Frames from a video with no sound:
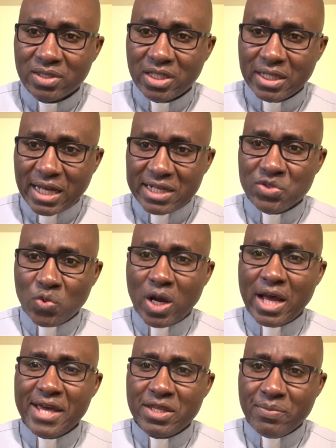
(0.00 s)
And that is
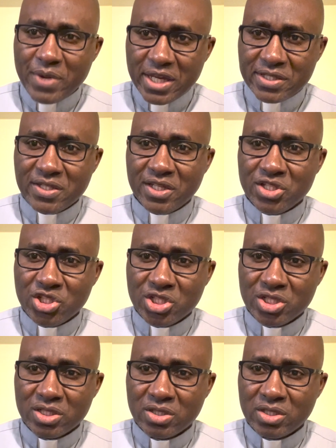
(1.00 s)
why the
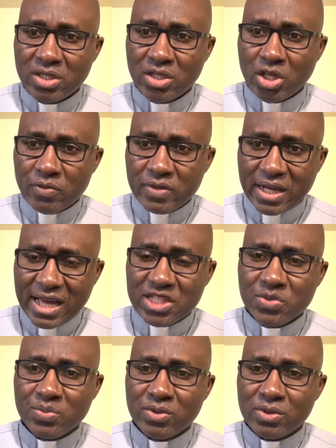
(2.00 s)
message of the
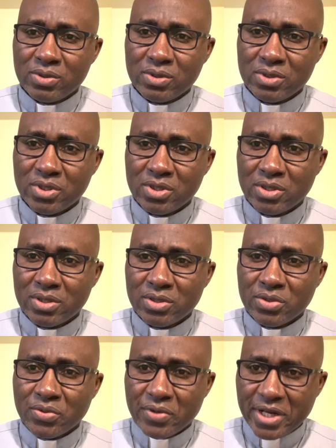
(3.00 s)
gospel
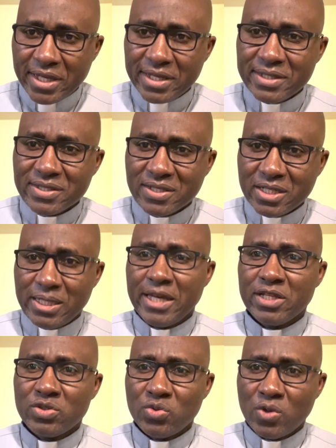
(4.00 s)
rings
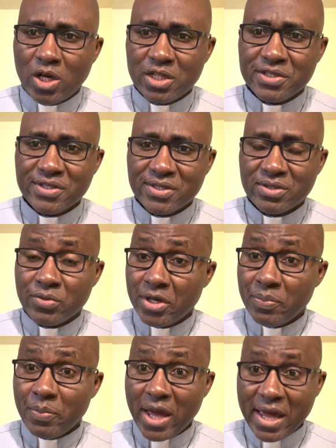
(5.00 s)
clear to us:
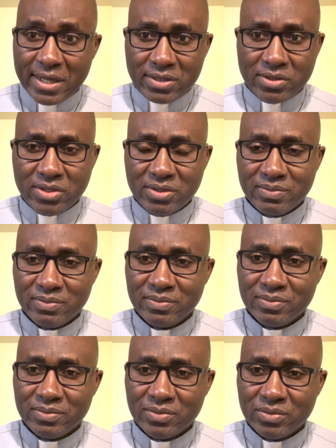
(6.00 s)
repent
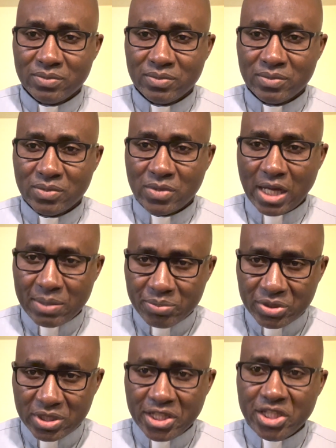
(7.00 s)
and
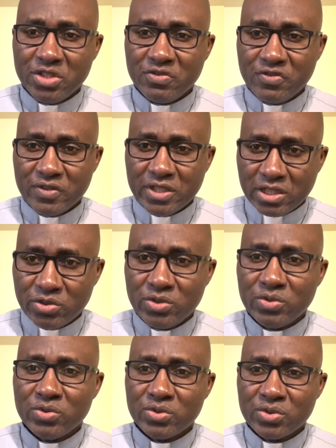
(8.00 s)
believe the good
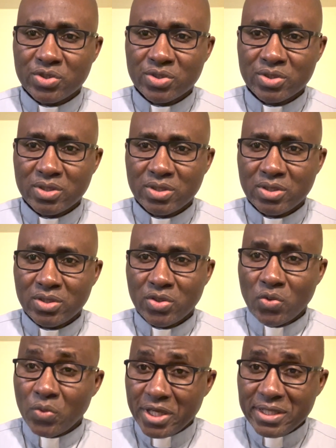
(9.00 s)
news.
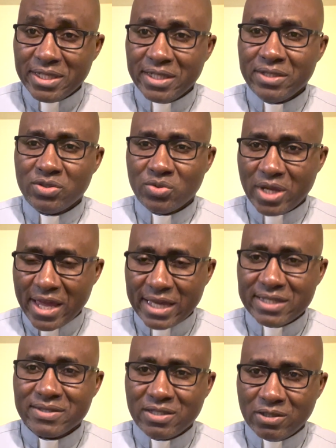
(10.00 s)
We need to
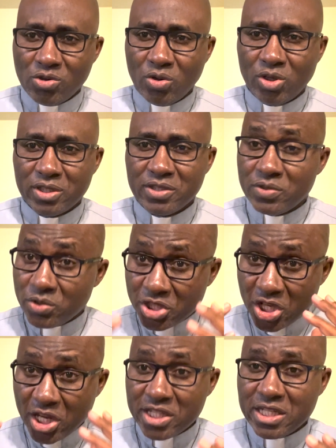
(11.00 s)
ask the Lord to
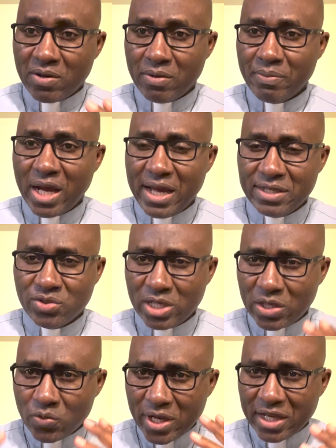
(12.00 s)
change our minds so
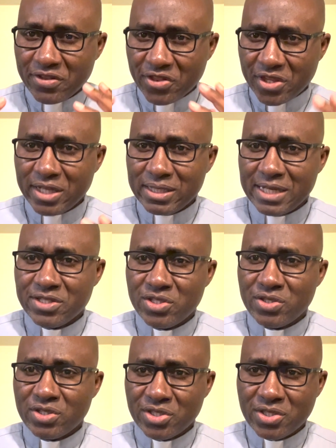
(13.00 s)
that we can think like
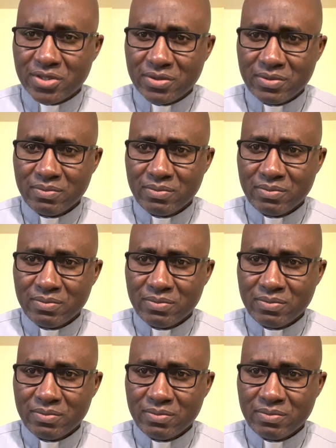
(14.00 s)
Jesus,